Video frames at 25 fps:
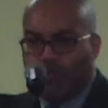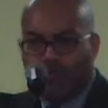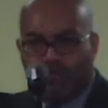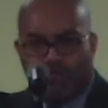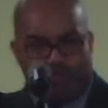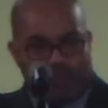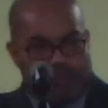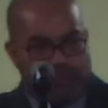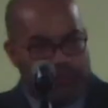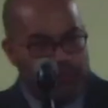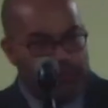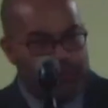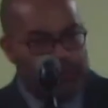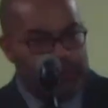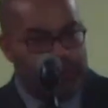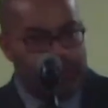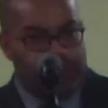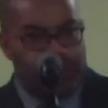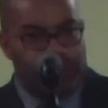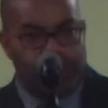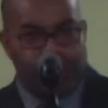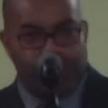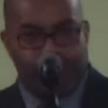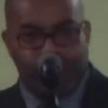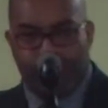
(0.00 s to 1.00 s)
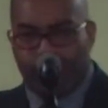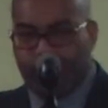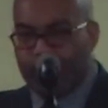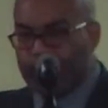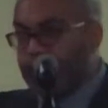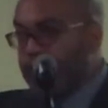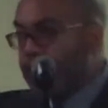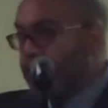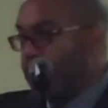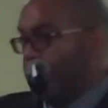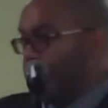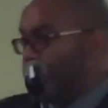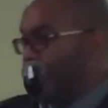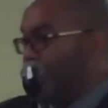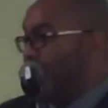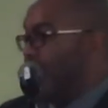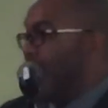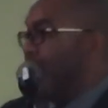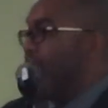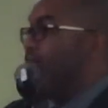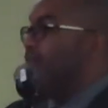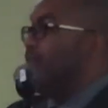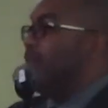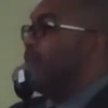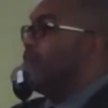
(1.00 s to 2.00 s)
So through the book of Psalms,
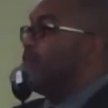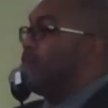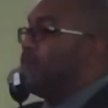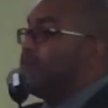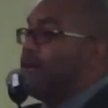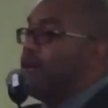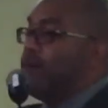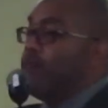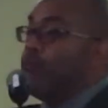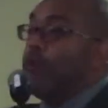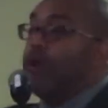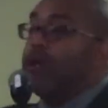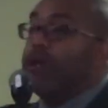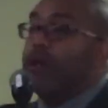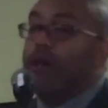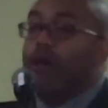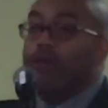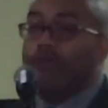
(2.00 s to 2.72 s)
the same way